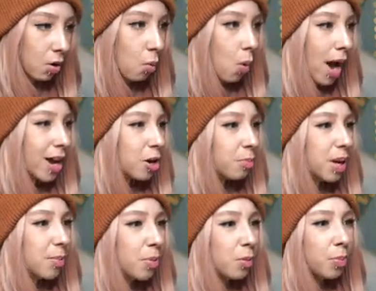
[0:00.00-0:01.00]
Why are
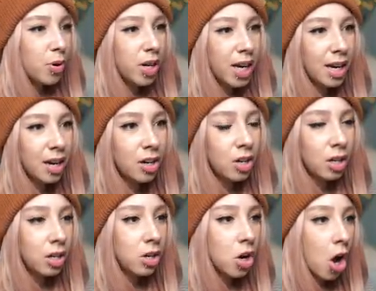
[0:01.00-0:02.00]
people putting
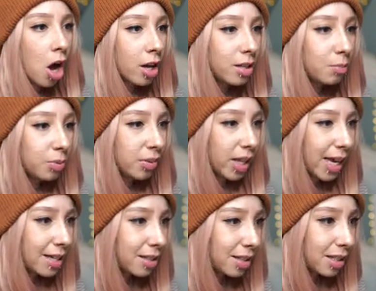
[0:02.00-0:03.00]

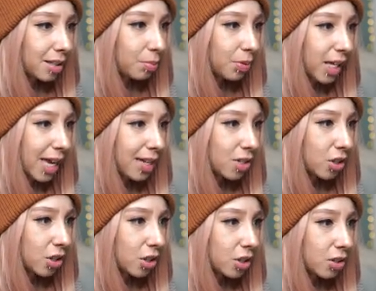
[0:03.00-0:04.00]
non-plants in the
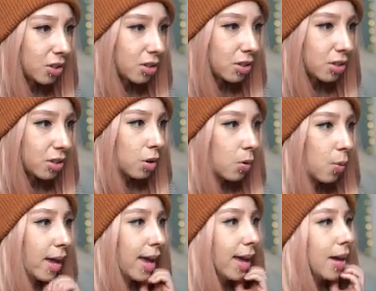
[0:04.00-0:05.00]
planters? Put
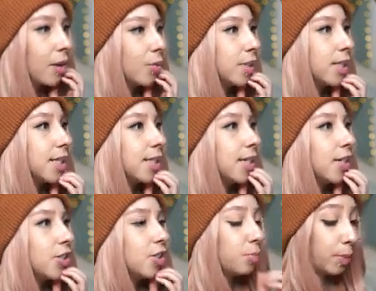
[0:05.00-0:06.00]
away. What's this
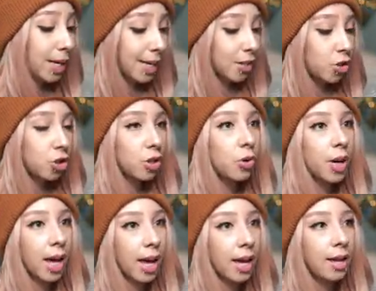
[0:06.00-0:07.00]
here? Spinach.
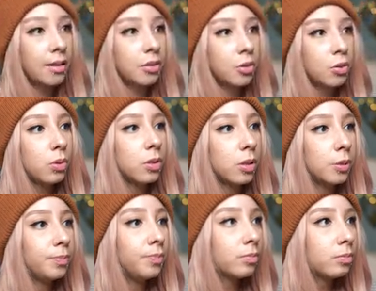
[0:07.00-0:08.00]
Okay,
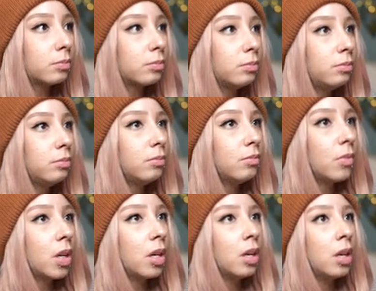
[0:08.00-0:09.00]
cool.
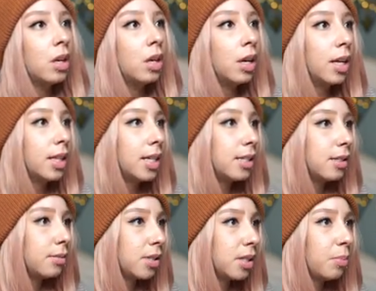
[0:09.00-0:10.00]
And
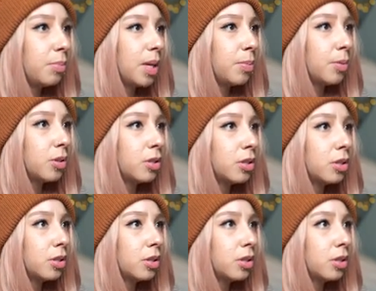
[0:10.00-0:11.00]
then some people
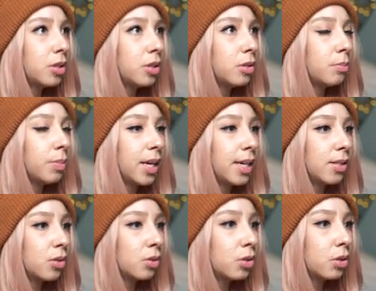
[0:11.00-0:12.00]
are
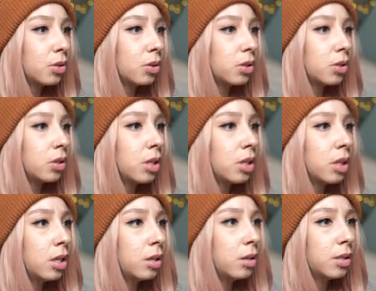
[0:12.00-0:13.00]
basil,
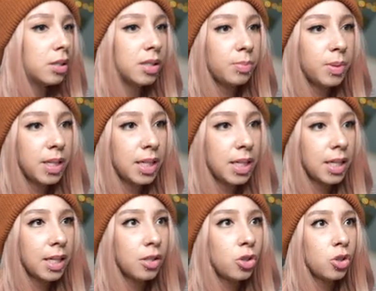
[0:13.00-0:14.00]

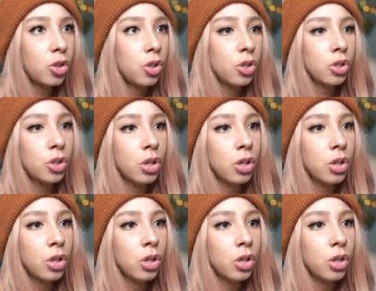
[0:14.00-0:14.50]
spinach.